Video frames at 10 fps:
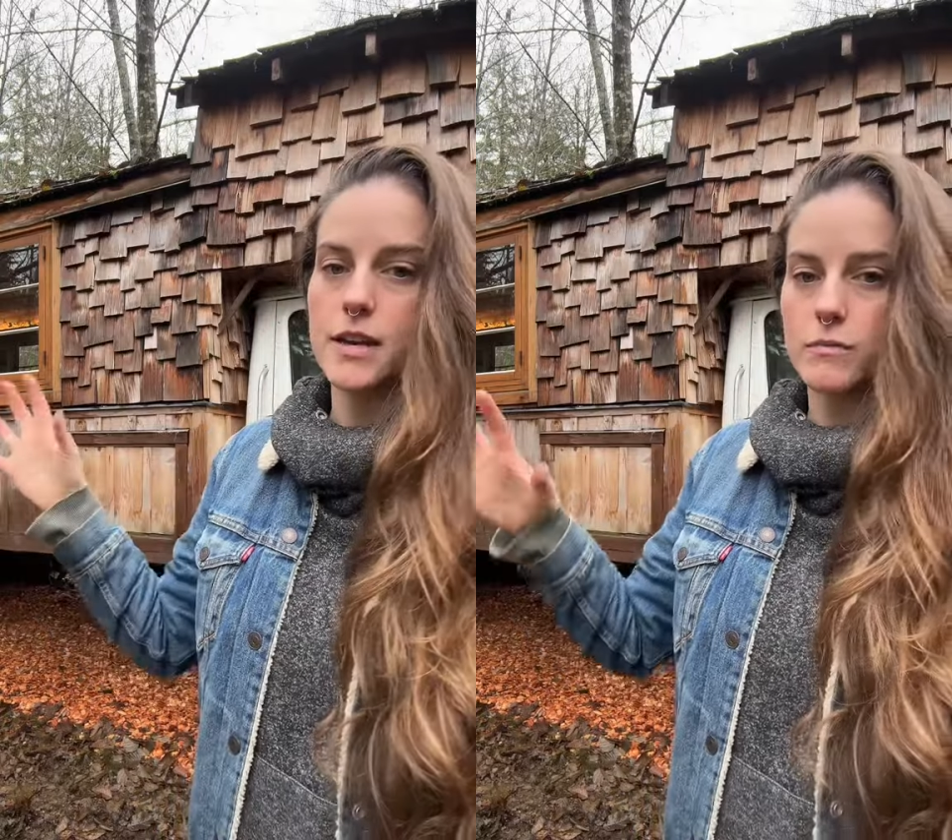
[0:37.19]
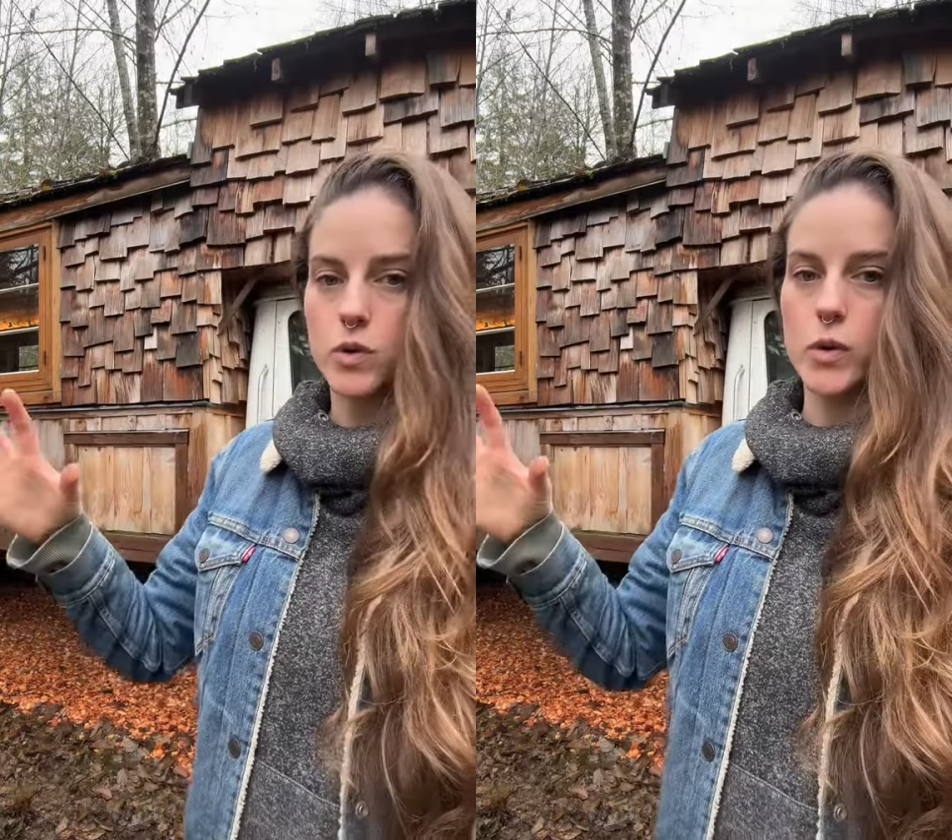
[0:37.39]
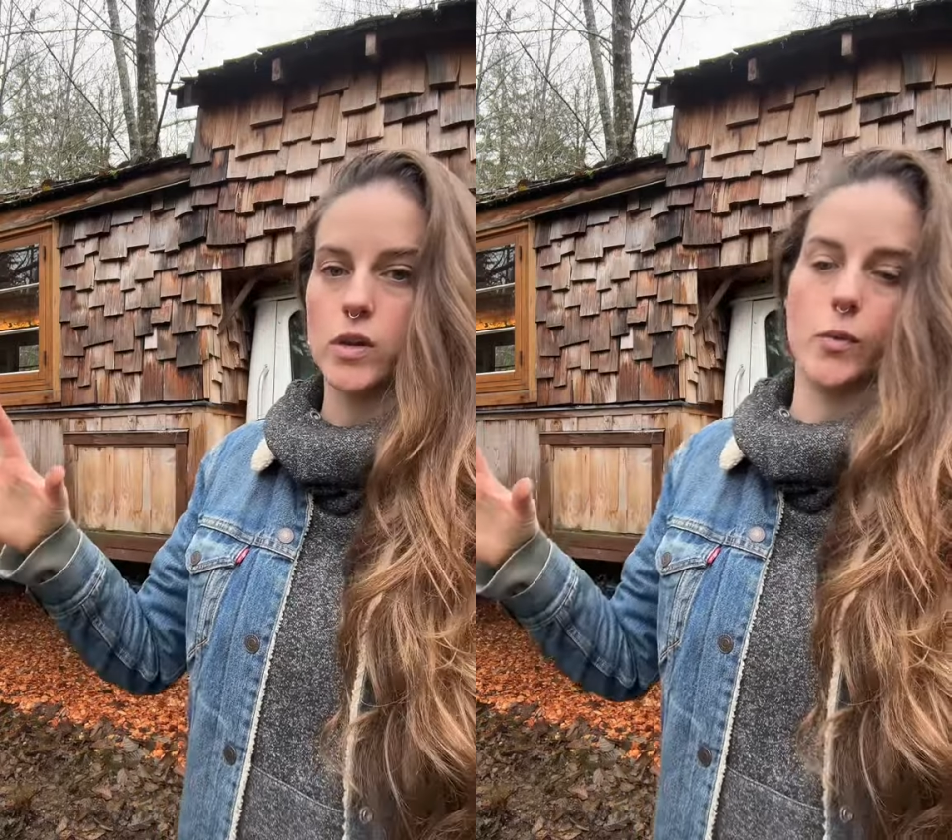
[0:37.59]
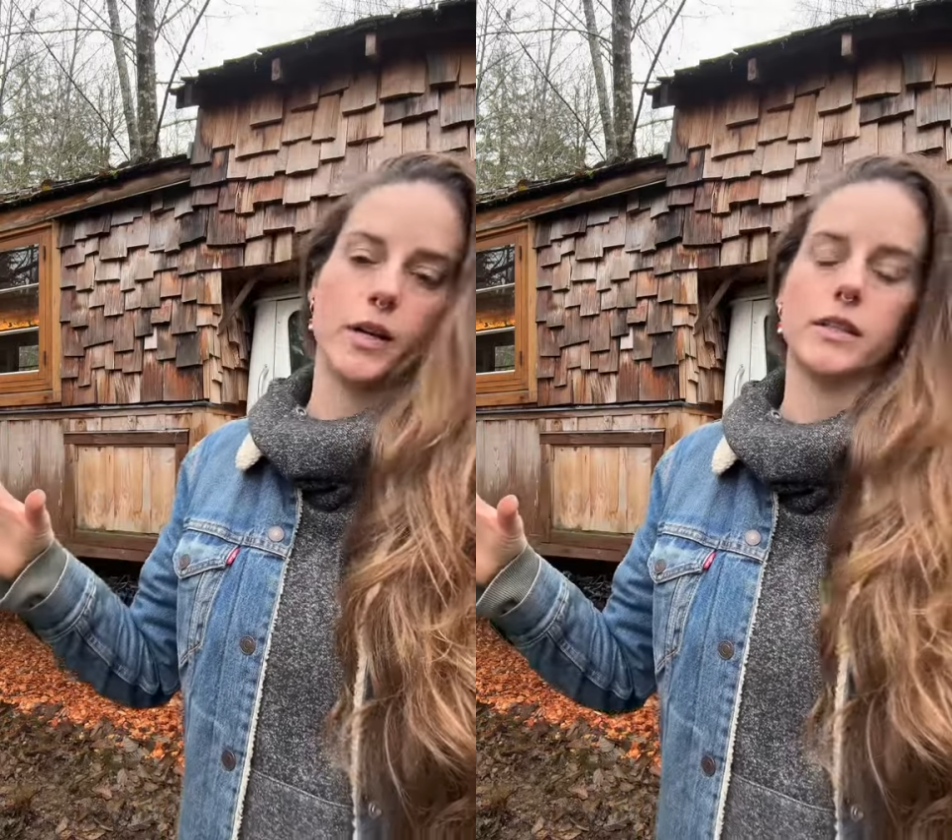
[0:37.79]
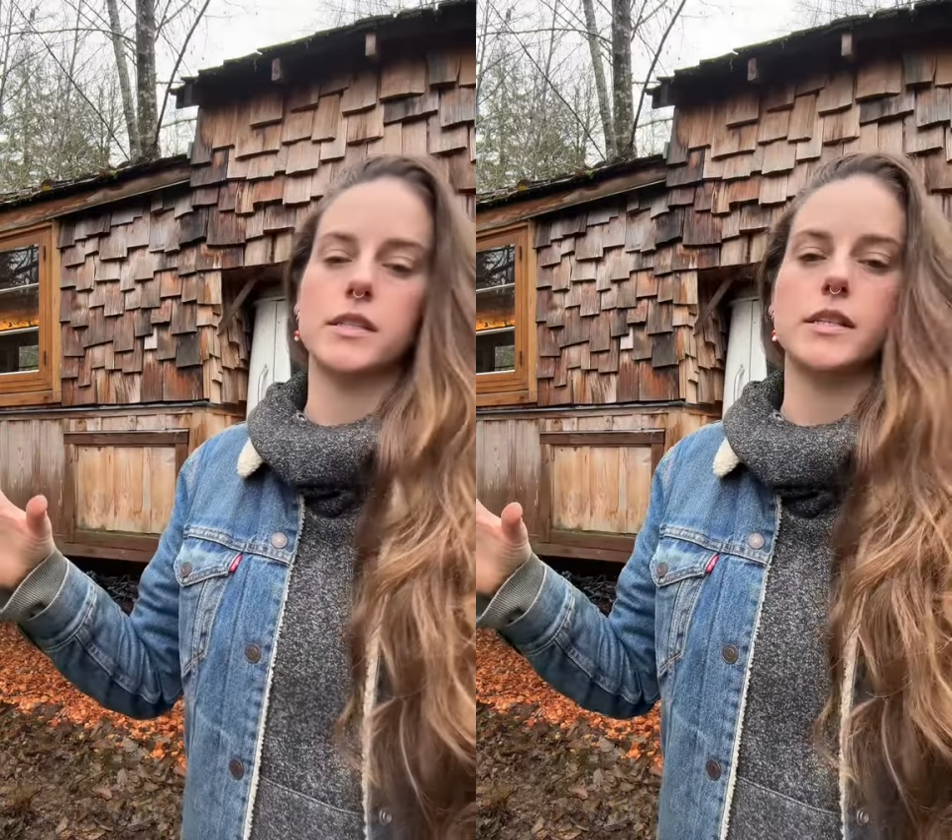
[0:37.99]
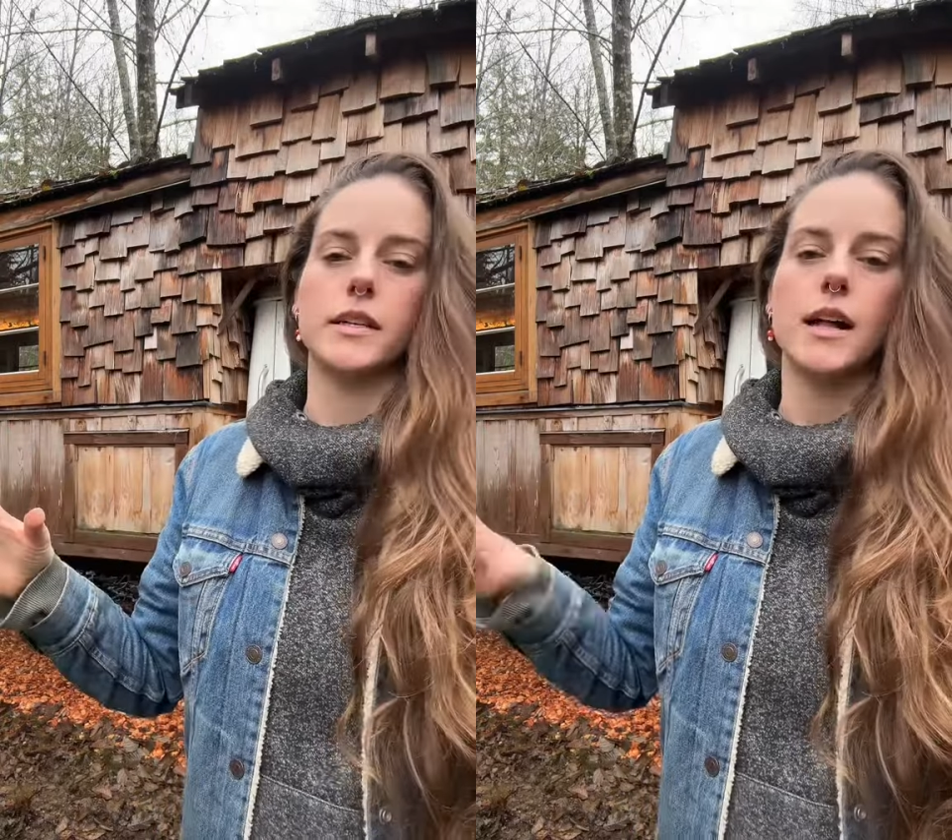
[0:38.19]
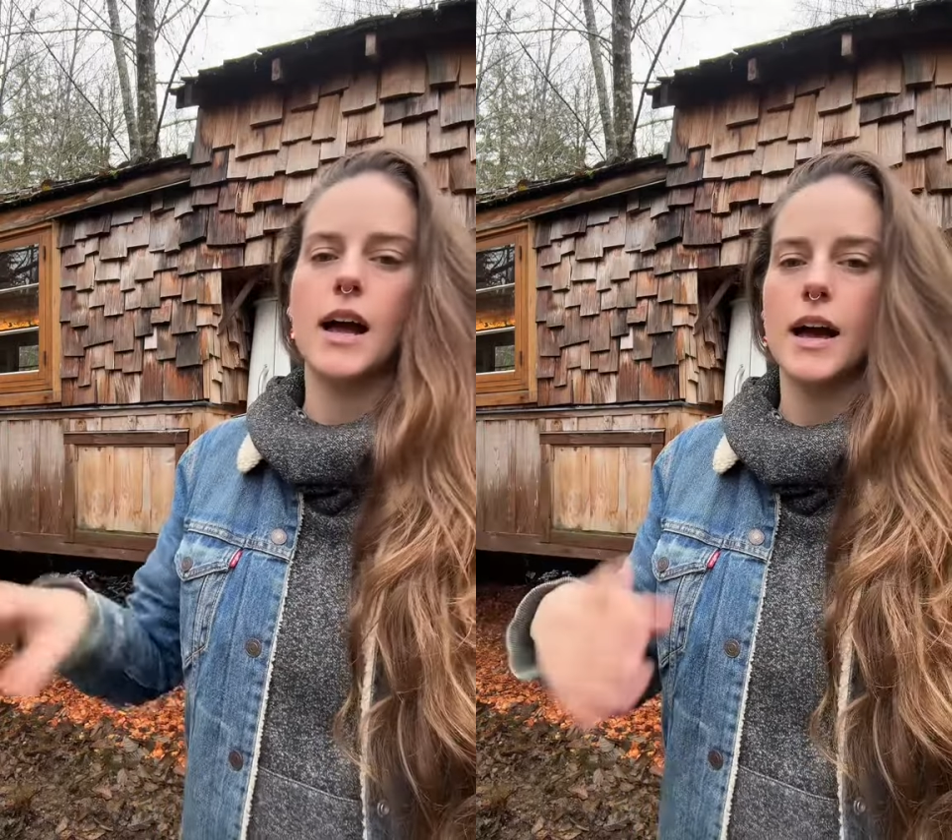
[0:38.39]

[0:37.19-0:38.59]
in between the welded steel,